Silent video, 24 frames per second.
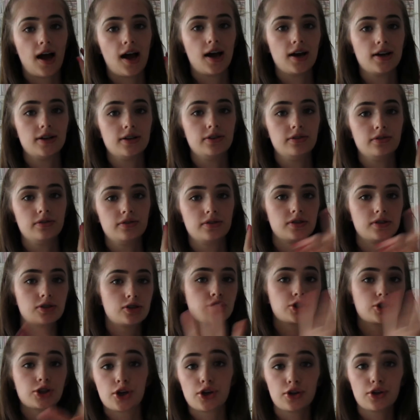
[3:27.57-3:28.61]
and
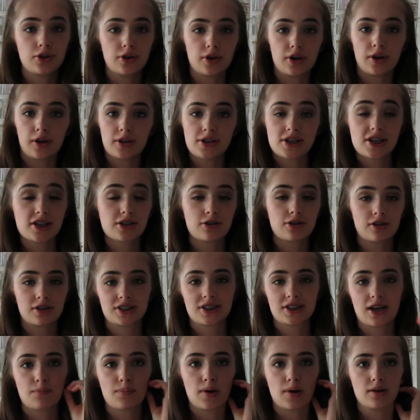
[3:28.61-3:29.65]
show you the TikToks
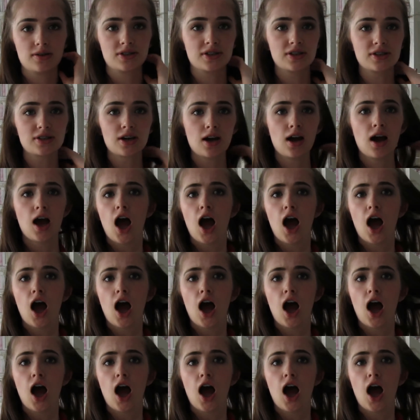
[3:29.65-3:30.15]
that I posted.